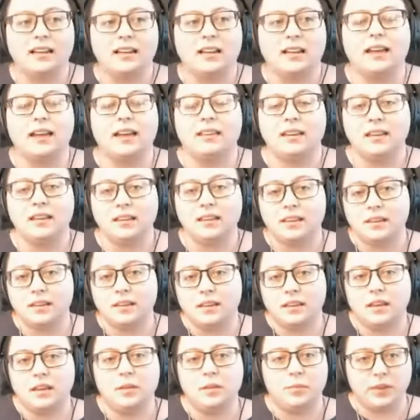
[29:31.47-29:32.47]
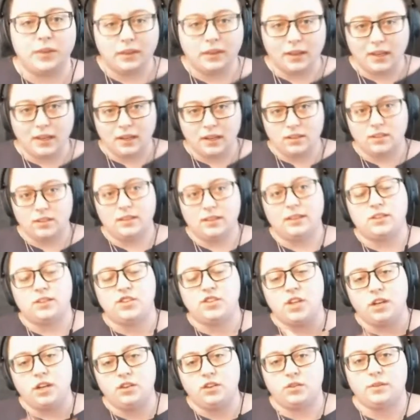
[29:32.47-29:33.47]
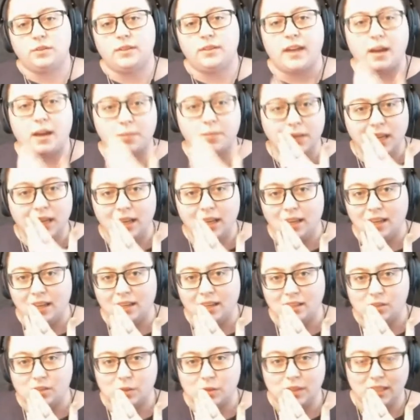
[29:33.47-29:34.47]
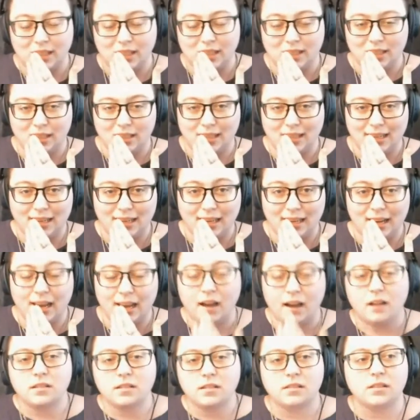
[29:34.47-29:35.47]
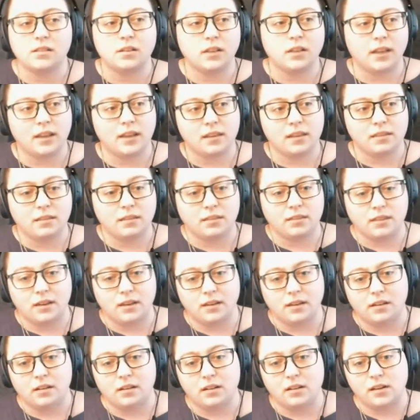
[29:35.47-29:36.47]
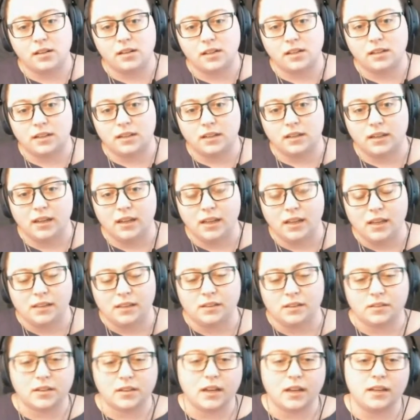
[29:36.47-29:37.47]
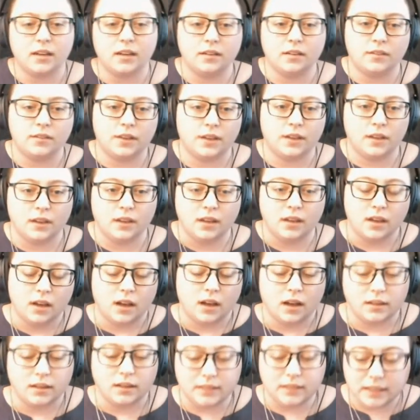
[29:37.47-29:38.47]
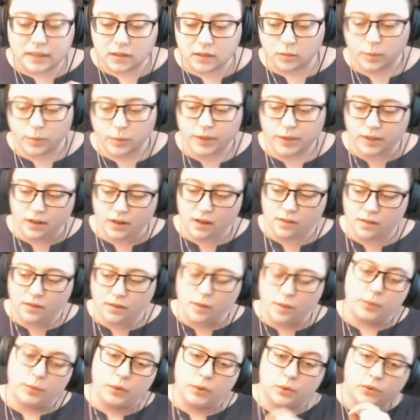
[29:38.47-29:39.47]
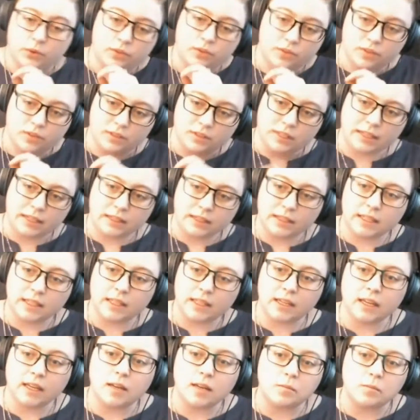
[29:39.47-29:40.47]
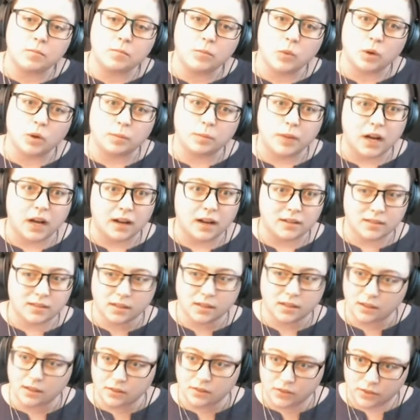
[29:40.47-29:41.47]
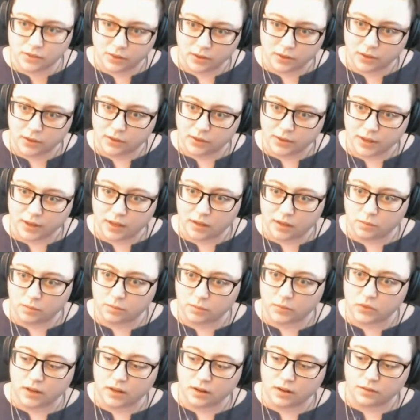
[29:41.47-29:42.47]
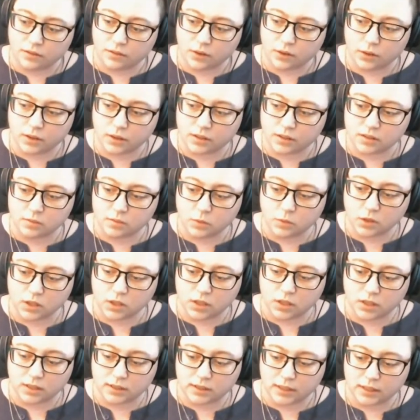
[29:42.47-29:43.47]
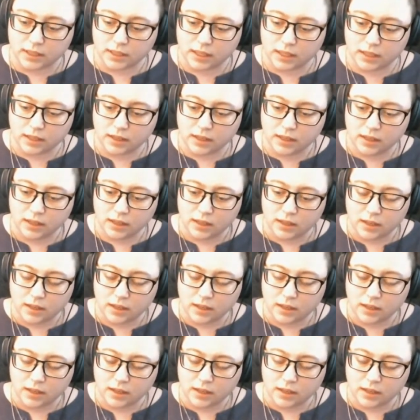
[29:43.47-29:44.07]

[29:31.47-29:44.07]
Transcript: i think that the ability to like change what's happening is really good and i also like that there are there's kind of a a little bit of a boost lately in more positive solo games that are focused more on like